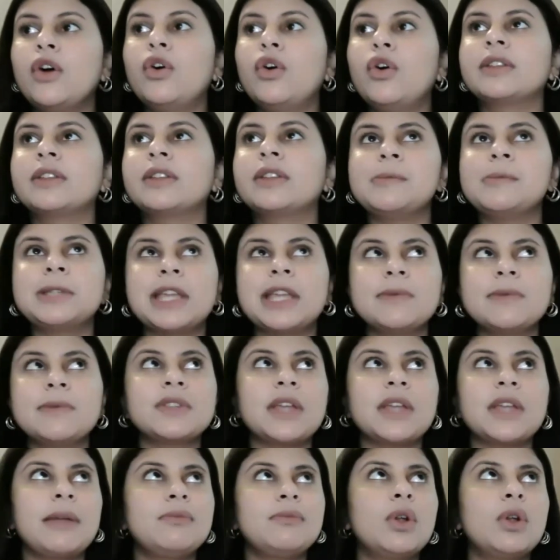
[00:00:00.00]
or
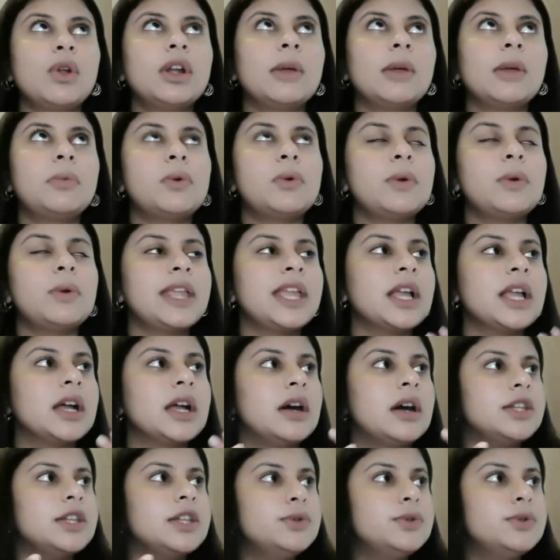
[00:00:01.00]
sometimes I'm not uploading
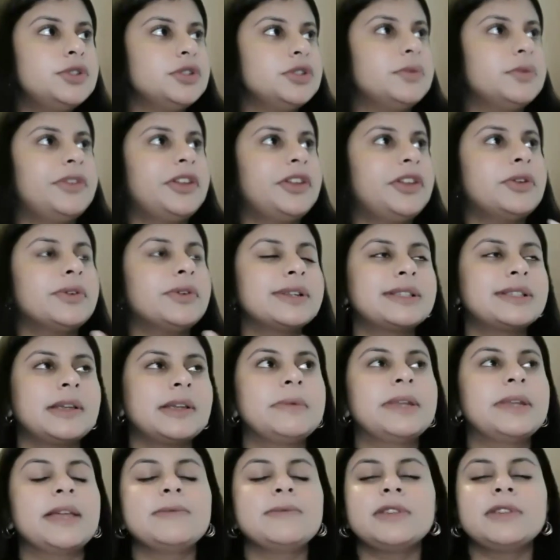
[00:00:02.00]
a YouTube video and
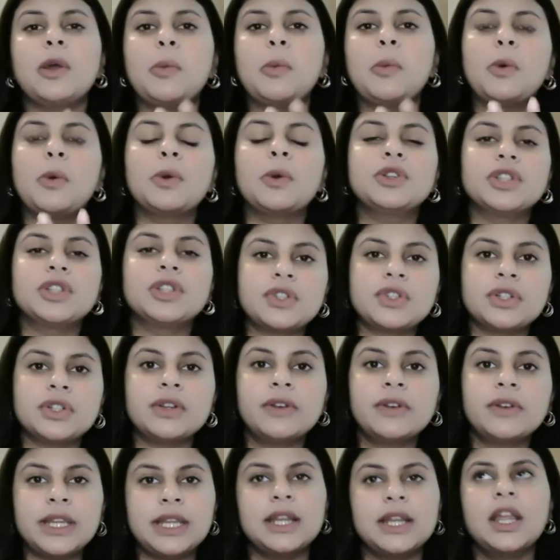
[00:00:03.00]
sometimes I upload just
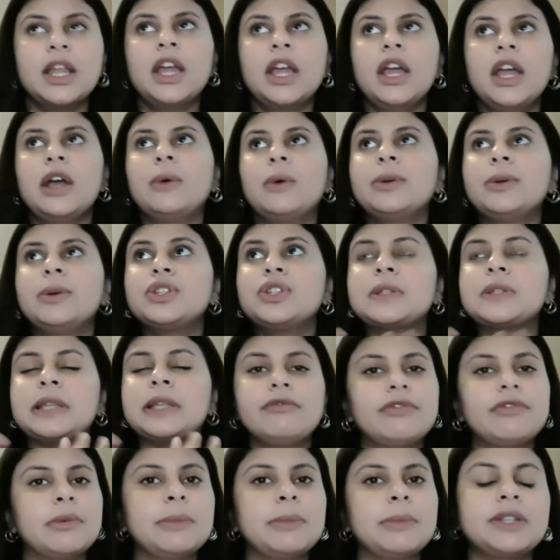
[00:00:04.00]
a reel which is
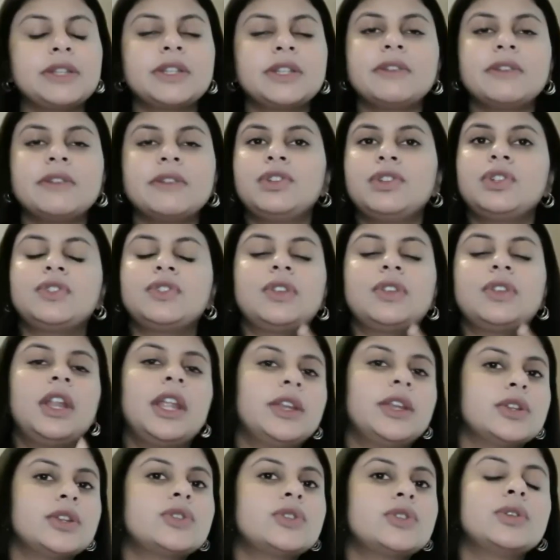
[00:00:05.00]
informative, which is
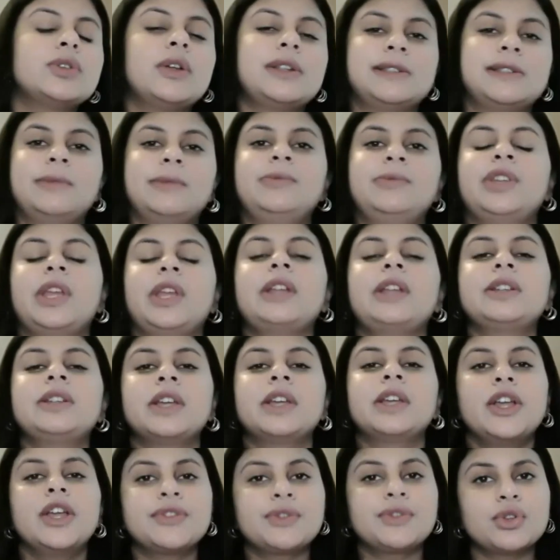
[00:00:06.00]
related to your subject.
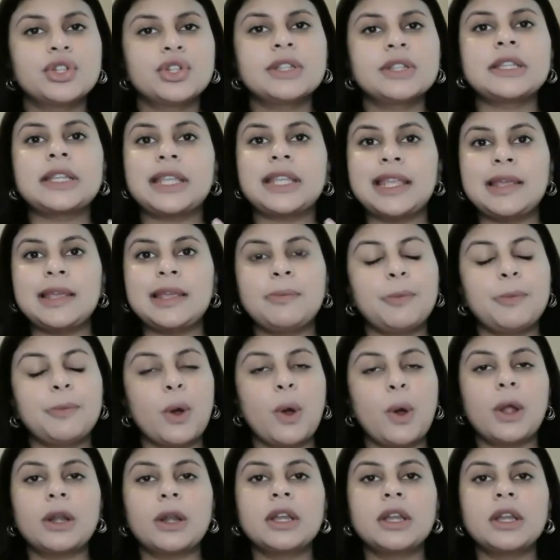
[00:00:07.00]
So just keep
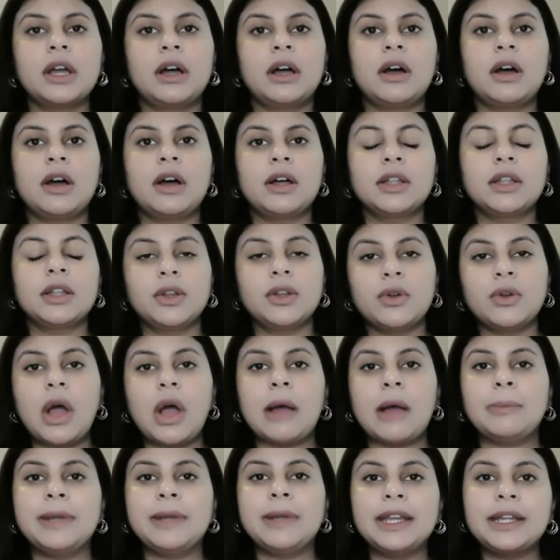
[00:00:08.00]
on
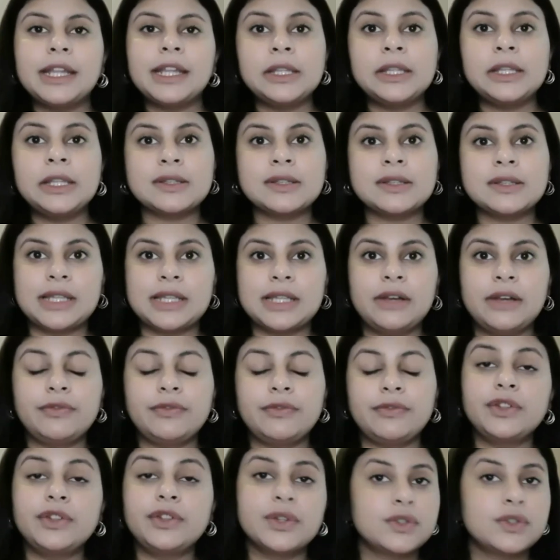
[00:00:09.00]
updating
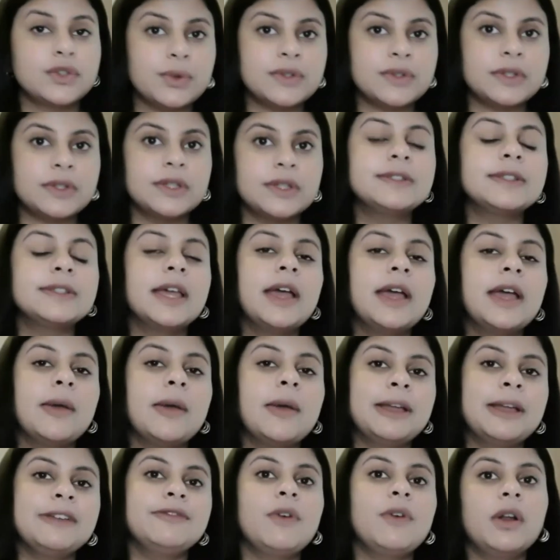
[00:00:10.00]
yourself with resources
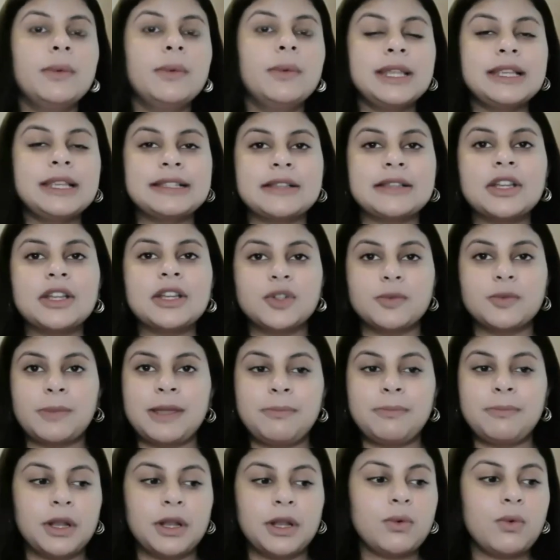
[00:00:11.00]
by following such
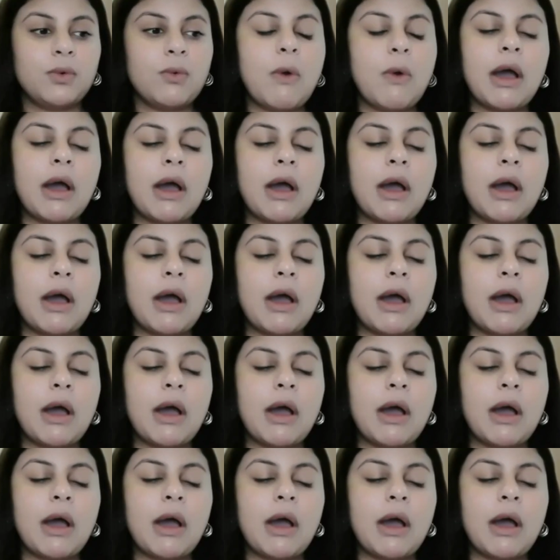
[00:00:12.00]
people who